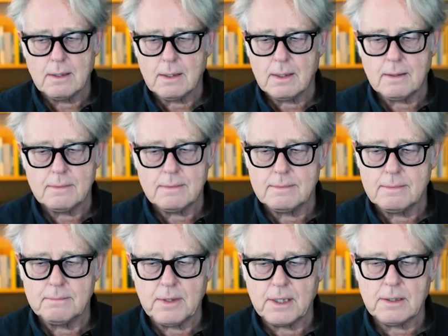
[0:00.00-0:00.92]
uh,
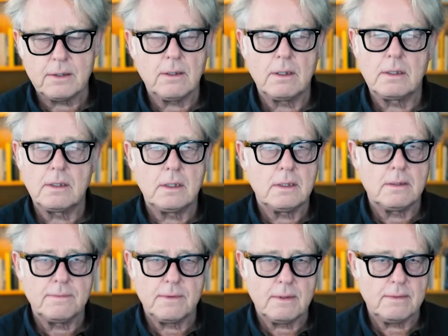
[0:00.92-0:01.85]
methodology
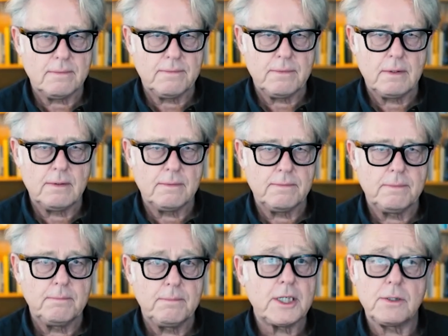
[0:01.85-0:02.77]
of, of of
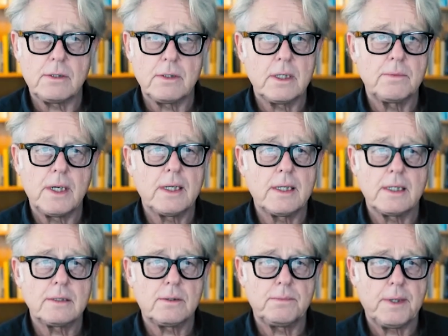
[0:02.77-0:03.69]
measuring
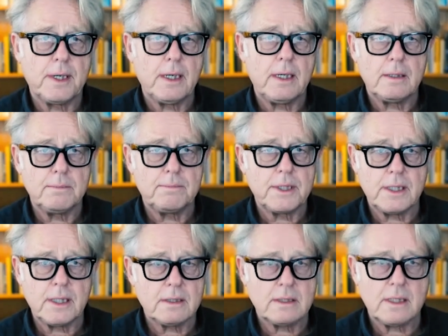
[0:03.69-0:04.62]
willingness to pay and
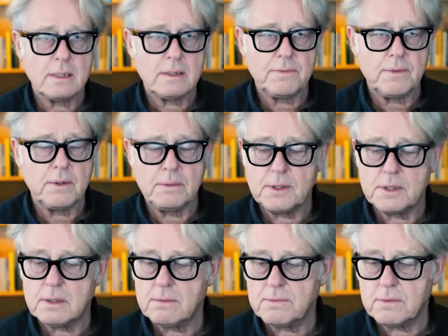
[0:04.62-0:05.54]
predict sales volume and
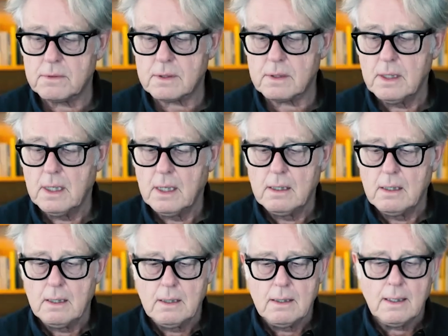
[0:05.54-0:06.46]
so forth.
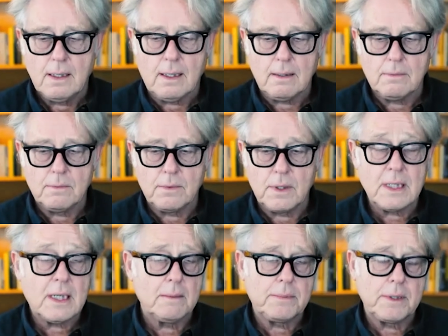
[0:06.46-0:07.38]
Uh, one
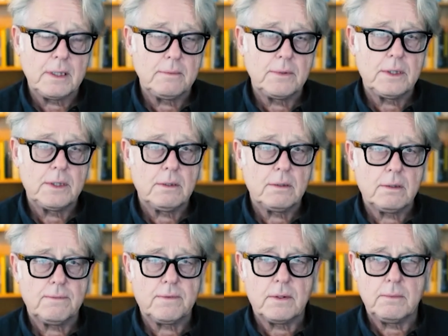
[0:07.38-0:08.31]
company we
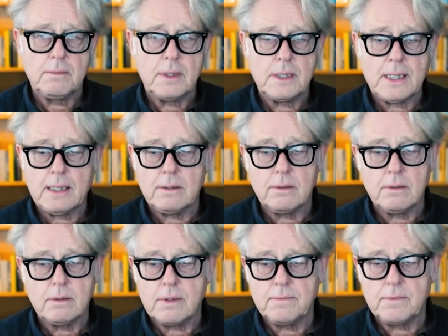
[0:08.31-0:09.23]
took from an annual
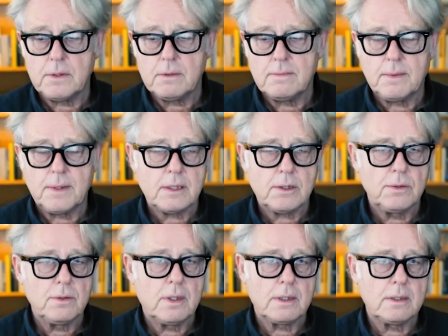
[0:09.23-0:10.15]
revenue of about
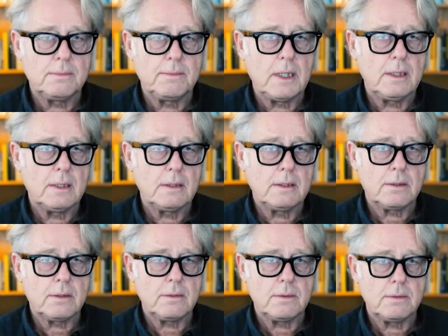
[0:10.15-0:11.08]
200 million
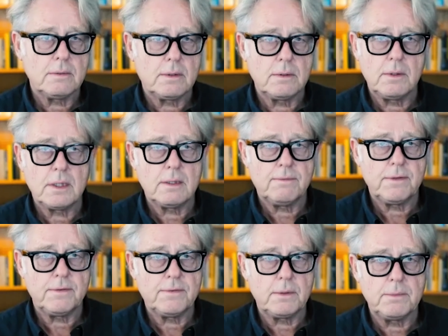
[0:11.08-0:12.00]
to
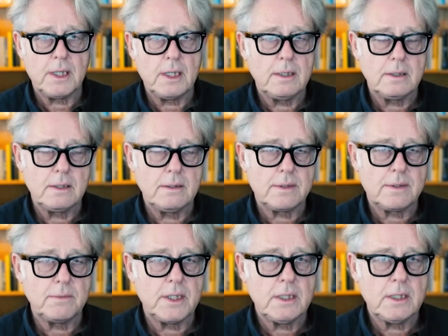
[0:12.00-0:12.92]
250 million in
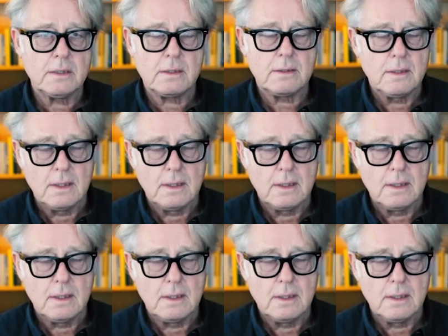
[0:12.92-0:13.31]
three weeks.